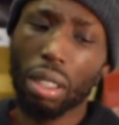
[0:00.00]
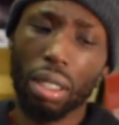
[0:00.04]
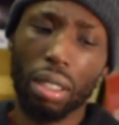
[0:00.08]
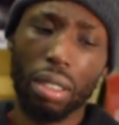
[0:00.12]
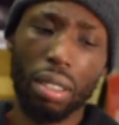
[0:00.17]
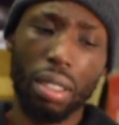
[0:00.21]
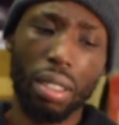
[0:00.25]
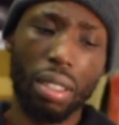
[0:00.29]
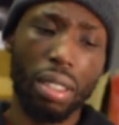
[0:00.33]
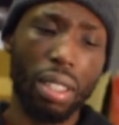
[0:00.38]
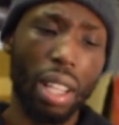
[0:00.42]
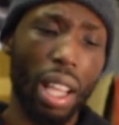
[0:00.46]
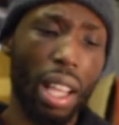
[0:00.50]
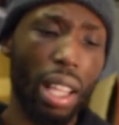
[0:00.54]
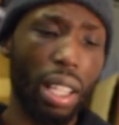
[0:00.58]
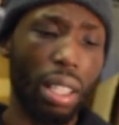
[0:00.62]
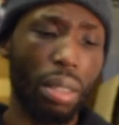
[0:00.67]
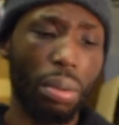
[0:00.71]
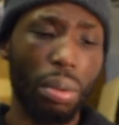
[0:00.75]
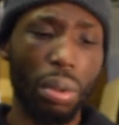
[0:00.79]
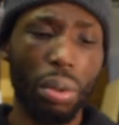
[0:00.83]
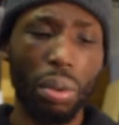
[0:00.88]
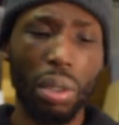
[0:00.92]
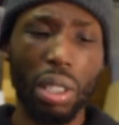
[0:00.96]

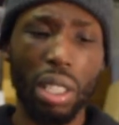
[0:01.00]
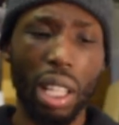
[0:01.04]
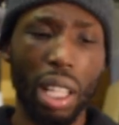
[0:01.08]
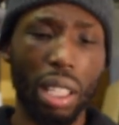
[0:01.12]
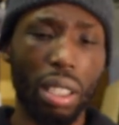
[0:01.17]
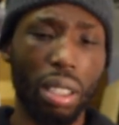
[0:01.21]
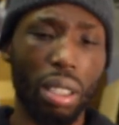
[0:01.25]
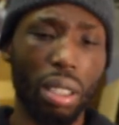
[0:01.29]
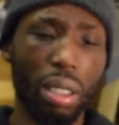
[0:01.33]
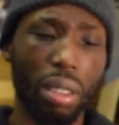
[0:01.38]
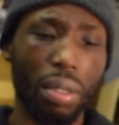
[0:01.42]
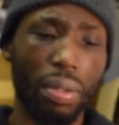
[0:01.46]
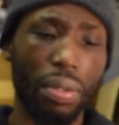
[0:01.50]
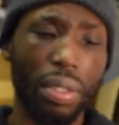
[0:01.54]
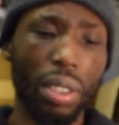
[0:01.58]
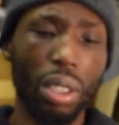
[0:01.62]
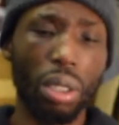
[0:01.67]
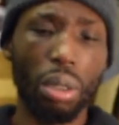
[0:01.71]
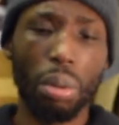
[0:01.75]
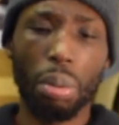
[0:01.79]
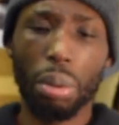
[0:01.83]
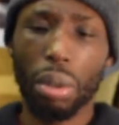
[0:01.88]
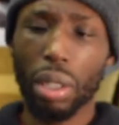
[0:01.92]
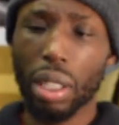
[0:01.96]
Society, we always like to
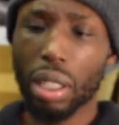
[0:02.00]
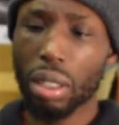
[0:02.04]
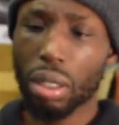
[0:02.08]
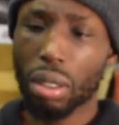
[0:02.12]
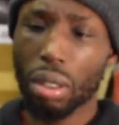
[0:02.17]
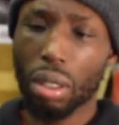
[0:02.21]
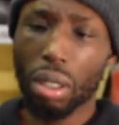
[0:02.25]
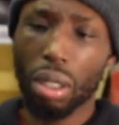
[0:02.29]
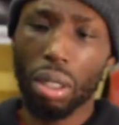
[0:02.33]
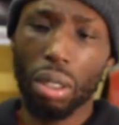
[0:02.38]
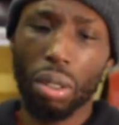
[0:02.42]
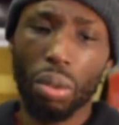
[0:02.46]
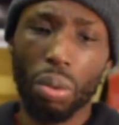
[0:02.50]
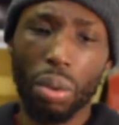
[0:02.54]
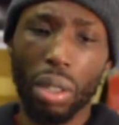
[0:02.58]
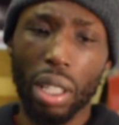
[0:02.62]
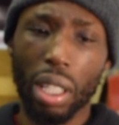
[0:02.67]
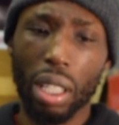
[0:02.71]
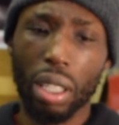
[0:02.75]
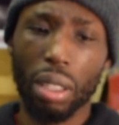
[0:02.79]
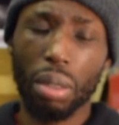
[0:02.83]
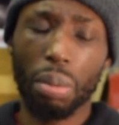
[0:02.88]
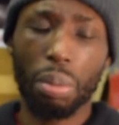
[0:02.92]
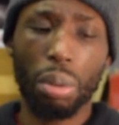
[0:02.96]
finger point
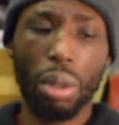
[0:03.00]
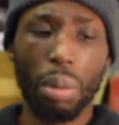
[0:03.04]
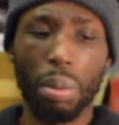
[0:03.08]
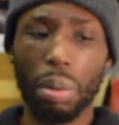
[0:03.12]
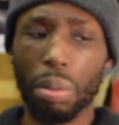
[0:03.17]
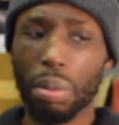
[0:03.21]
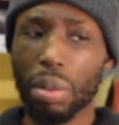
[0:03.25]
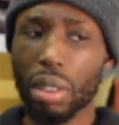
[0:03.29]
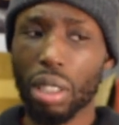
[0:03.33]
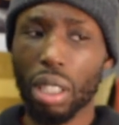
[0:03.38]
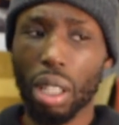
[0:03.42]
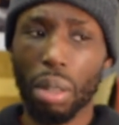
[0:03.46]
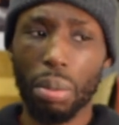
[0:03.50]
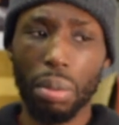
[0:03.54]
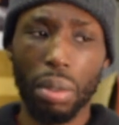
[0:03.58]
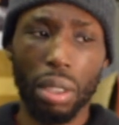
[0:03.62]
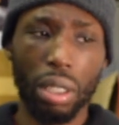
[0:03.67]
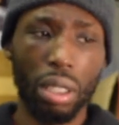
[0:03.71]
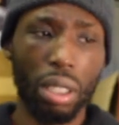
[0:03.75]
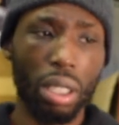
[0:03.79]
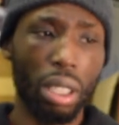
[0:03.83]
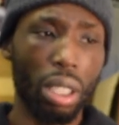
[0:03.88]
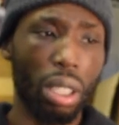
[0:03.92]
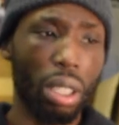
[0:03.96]
where the problem is coming.
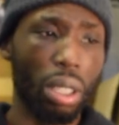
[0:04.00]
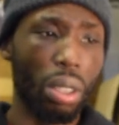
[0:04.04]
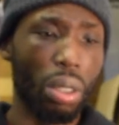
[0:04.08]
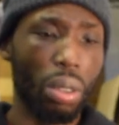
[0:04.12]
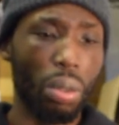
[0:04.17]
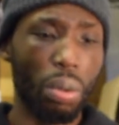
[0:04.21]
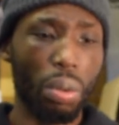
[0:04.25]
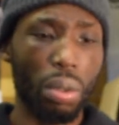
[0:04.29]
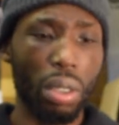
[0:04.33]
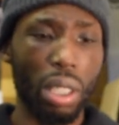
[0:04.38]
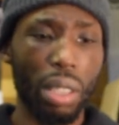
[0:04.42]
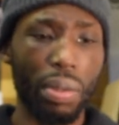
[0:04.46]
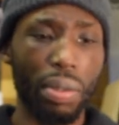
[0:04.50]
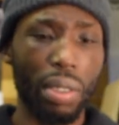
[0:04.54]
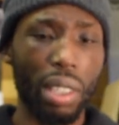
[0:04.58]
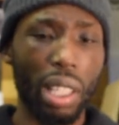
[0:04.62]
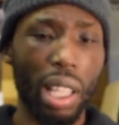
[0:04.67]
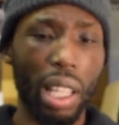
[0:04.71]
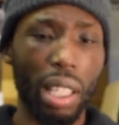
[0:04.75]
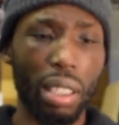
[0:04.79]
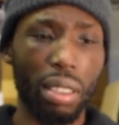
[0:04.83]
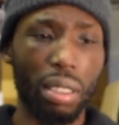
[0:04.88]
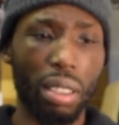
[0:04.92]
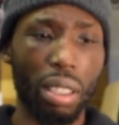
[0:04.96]
We never
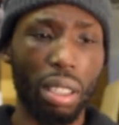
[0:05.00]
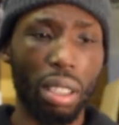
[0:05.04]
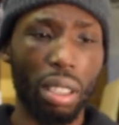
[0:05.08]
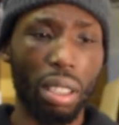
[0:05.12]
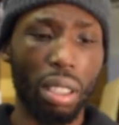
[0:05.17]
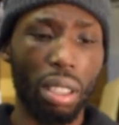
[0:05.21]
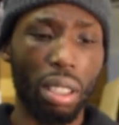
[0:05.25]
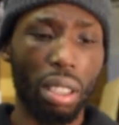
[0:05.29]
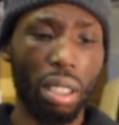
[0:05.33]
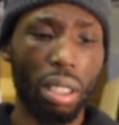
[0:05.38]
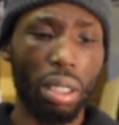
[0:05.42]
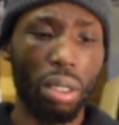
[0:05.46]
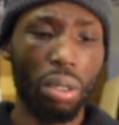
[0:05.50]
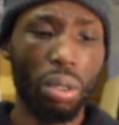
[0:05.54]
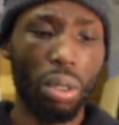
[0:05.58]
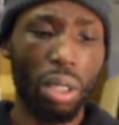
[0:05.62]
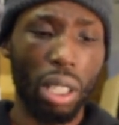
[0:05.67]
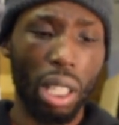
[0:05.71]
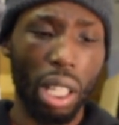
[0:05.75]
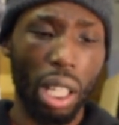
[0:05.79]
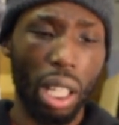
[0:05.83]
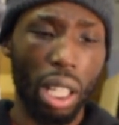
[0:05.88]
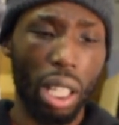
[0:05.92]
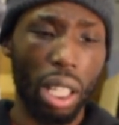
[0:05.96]
like to
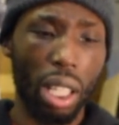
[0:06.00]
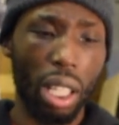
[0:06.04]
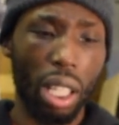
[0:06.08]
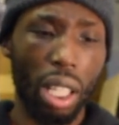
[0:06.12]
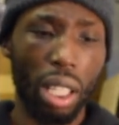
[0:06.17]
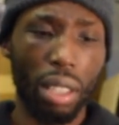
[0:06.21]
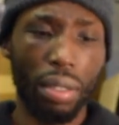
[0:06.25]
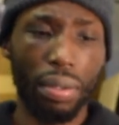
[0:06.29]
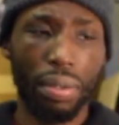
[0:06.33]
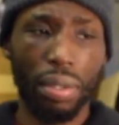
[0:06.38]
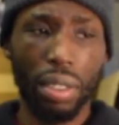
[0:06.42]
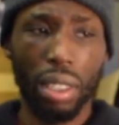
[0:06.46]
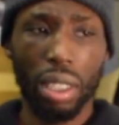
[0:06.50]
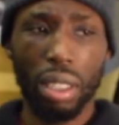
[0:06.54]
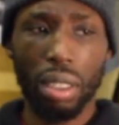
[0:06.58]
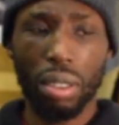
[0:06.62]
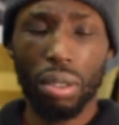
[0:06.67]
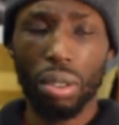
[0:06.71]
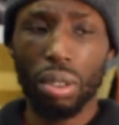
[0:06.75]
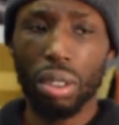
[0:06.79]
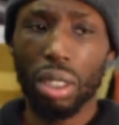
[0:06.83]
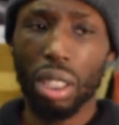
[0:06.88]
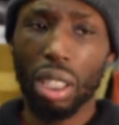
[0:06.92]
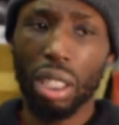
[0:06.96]
look at and think it's
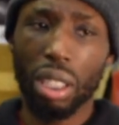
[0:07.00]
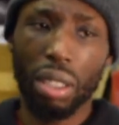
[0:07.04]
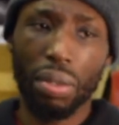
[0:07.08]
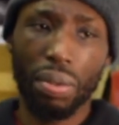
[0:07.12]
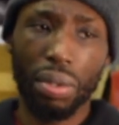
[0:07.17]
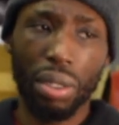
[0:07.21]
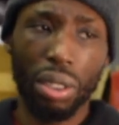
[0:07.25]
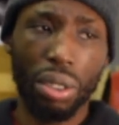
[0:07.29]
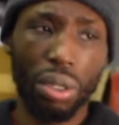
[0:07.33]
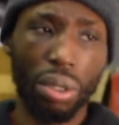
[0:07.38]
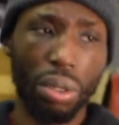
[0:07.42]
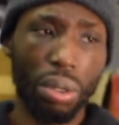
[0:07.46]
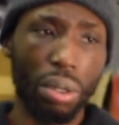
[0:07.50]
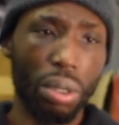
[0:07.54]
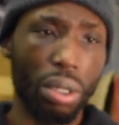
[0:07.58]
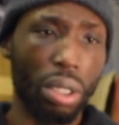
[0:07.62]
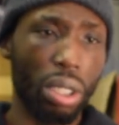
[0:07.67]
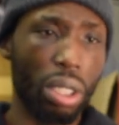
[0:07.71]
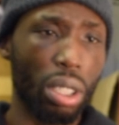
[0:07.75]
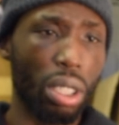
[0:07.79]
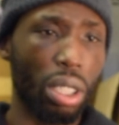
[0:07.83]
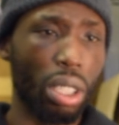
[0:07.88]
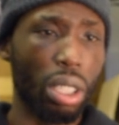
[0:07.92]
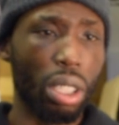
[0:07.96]
on the individual.
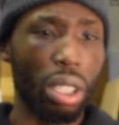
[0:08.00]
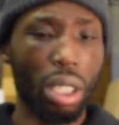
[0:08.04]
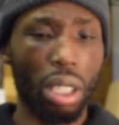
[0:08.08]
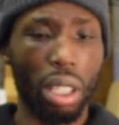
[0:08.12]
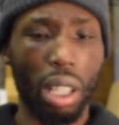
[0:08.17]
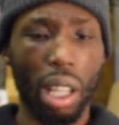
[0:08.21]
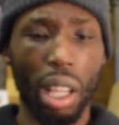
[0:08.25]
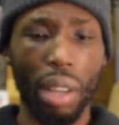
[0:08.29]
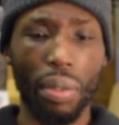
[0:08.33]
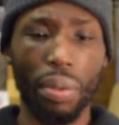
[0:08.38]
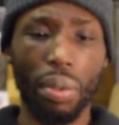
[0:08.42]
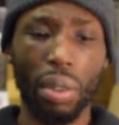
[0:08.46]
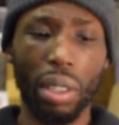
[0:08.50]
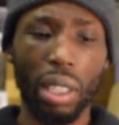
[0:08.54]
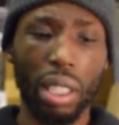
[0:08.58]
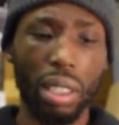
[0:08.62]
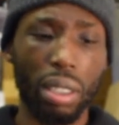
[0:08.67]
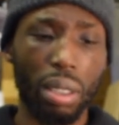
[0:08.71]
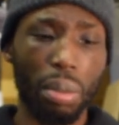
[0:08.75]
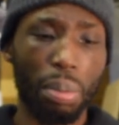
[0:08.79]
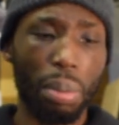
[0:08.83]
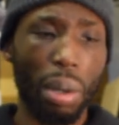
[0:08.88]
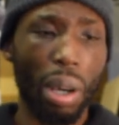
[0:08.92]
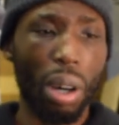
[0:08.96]
Everyone has
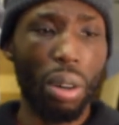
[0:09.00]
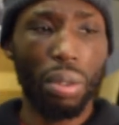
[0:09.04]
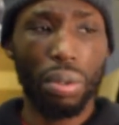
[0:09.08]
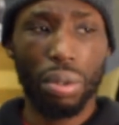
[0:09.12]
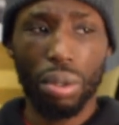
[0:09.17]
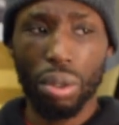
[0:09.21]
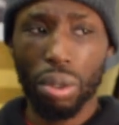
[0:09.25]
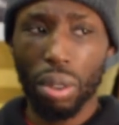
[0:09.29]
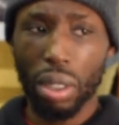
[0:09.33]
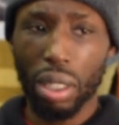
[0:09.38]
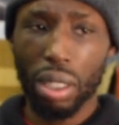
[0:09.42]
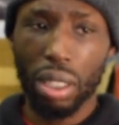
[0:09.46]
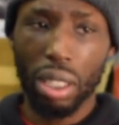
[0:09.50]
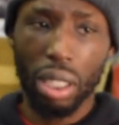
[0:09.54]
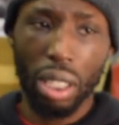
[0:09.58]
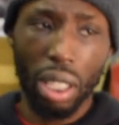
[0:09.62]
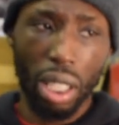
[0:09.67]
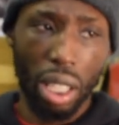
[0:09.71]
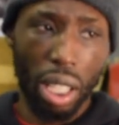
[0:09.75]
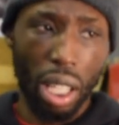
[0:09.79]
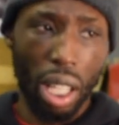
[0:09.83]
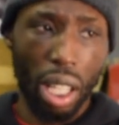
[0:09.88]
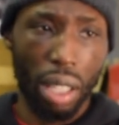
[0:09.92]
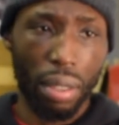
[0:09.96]
the power of choice in
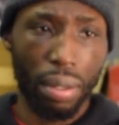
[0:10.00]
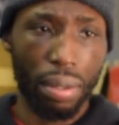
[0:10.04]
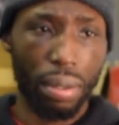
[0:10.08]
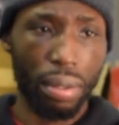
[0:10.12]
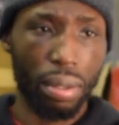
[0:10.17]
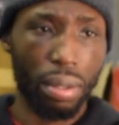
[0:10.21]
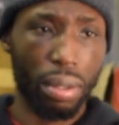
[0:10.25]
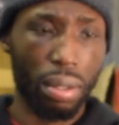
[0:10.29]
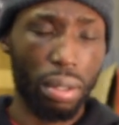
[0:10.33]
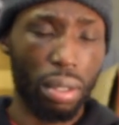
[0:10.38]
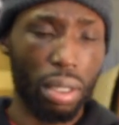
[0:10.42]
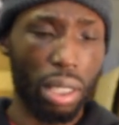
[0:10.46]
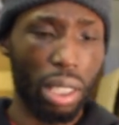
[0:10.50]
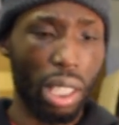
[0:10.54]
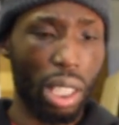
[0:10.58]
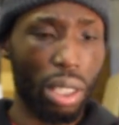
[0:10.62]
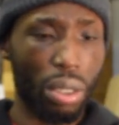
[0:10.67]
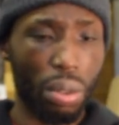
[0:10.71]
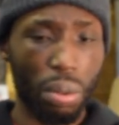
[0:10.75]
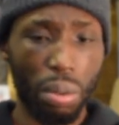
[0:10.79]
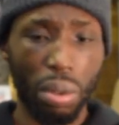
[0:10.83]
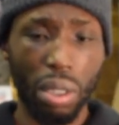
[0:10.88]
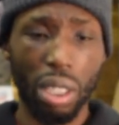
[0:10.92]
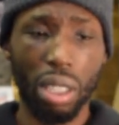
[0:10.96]
their life, and
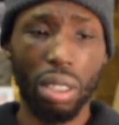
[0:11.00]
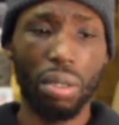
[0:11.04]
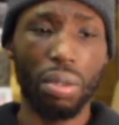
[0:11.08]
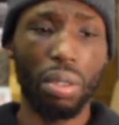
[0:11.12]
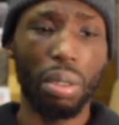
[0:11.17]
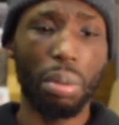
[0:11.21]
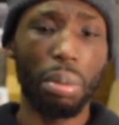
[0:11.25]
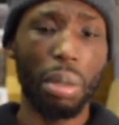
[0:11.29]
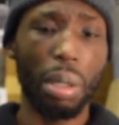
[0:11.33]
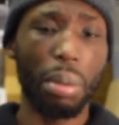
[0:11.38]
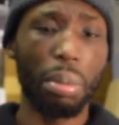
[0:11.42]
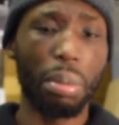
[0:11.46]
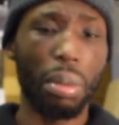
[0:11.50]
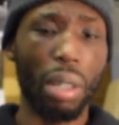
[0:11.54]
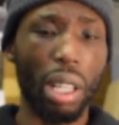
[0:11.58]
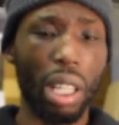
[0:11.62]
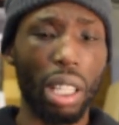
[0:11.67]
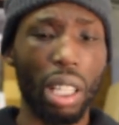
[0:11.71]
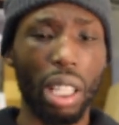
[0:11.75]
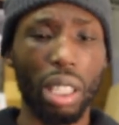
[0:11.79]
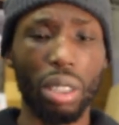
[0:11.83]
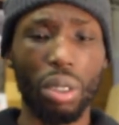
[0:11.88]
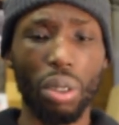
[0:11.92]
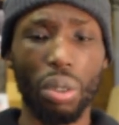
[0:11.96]
that's what we need to remember.
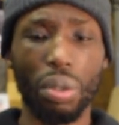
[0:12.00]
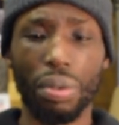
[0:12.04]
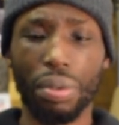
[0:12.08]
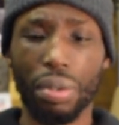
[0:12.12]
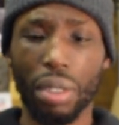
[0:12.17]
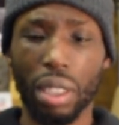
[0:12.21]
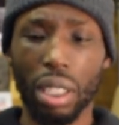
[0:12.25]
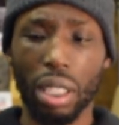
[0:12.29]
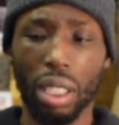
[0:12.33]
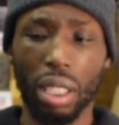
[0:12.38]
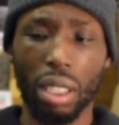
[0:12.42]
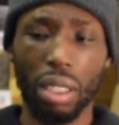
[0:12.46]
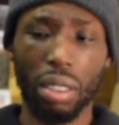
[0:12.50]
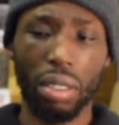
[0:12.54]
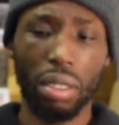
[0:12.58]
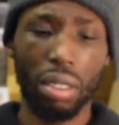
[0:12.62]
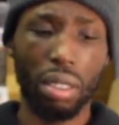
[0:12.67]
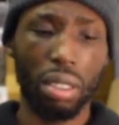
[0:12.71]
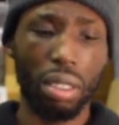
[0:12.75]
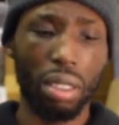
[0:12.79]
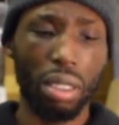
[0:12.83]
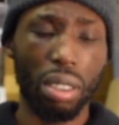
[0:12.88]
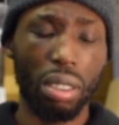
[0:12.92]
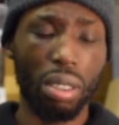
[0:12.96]
And I don't think it
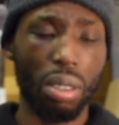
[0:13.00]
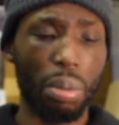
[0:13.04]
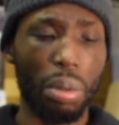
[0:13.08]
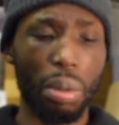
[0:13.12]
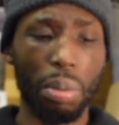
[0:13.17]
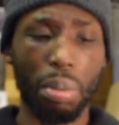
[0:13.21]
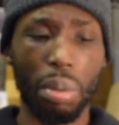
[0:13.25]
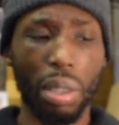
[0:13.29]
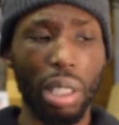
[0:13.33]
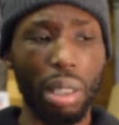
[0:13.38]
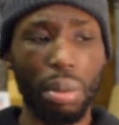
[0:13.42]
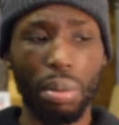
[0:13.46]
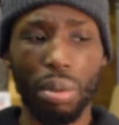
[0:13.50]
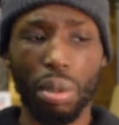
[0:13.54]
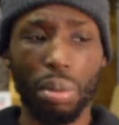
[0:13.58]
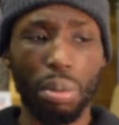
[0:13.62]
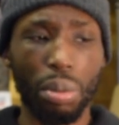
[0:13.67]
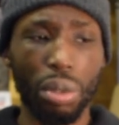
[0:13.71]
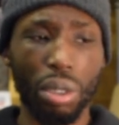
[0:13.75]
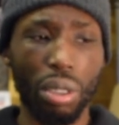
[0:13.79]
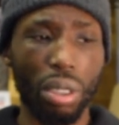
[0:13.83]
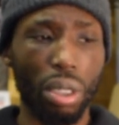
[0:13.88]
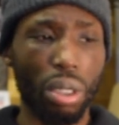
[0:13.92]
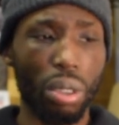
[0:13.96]
should be blamed on
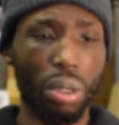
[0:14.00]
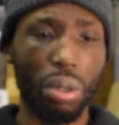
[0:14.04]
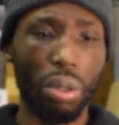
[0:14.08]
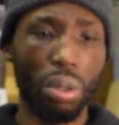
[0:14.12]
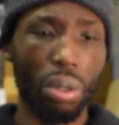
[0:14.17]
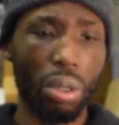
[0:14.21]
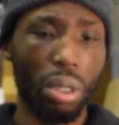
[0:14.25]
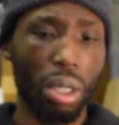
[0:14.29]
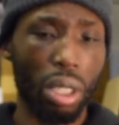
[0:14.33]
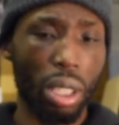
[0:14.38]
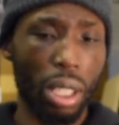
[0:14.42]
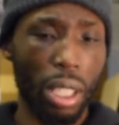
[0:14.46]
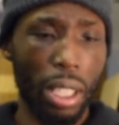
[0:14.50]
music at all.